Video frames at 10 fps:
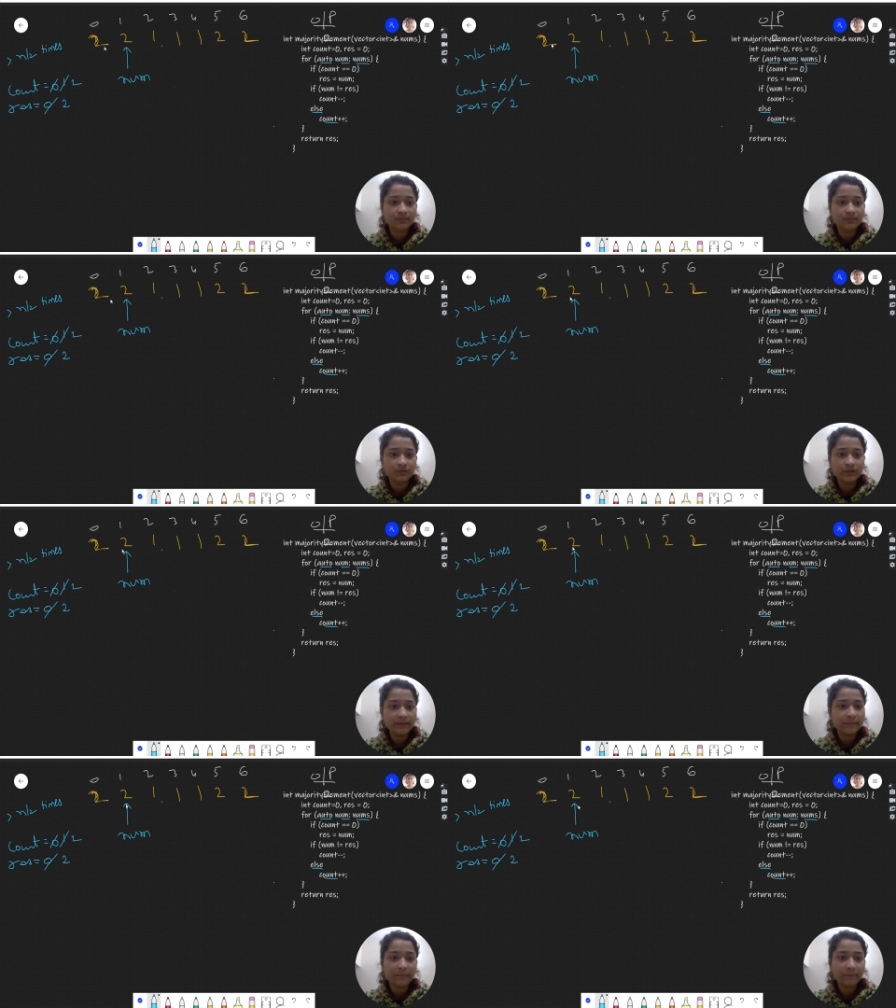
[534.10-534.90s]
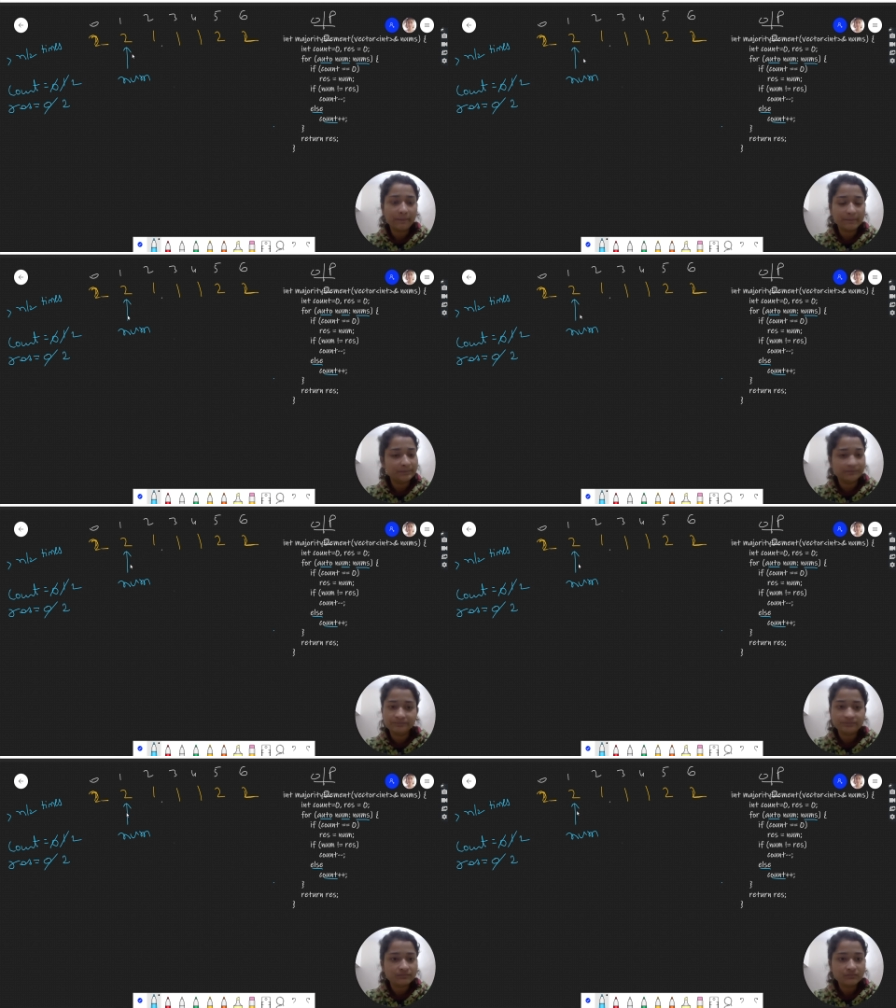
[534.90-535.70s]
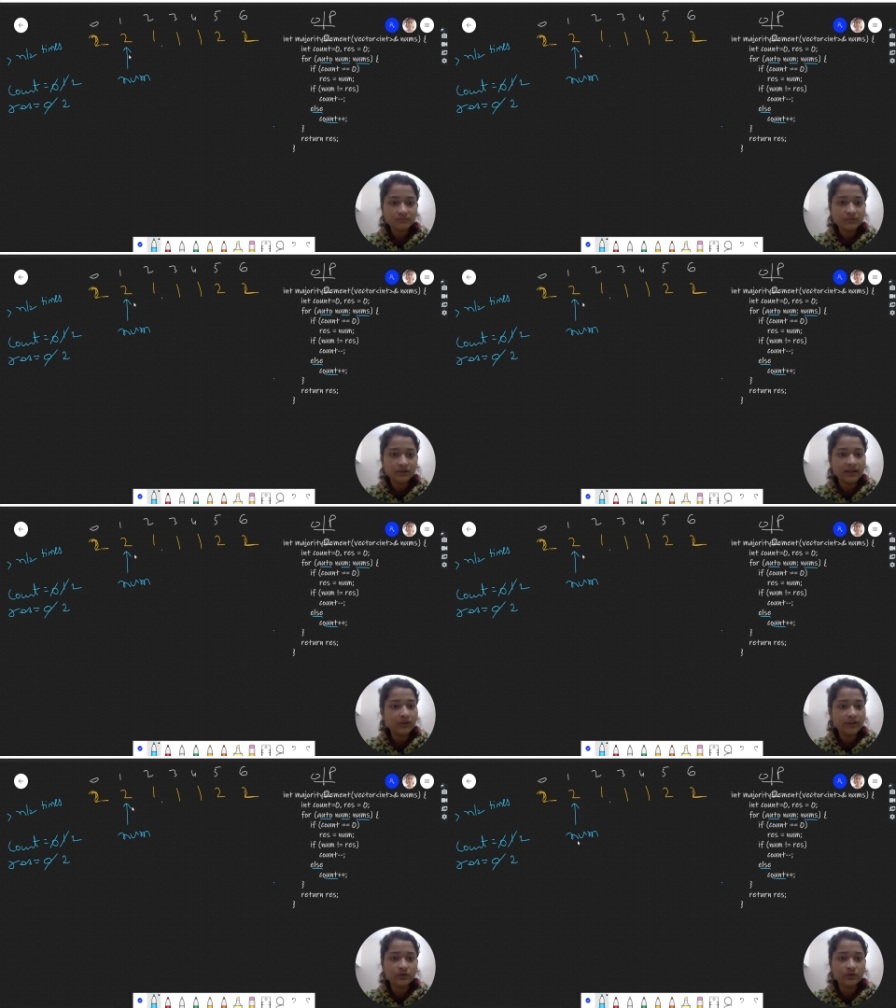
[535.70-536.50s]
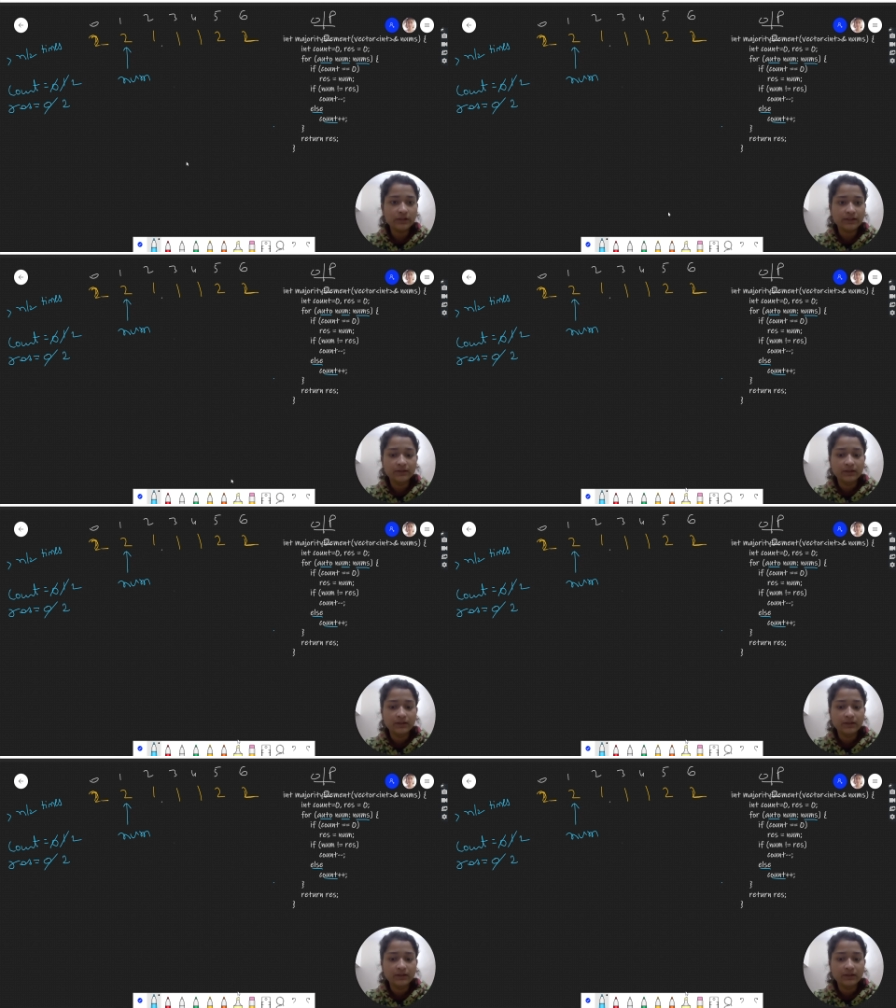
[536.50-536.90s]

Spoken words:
Okay, now let's go ahead.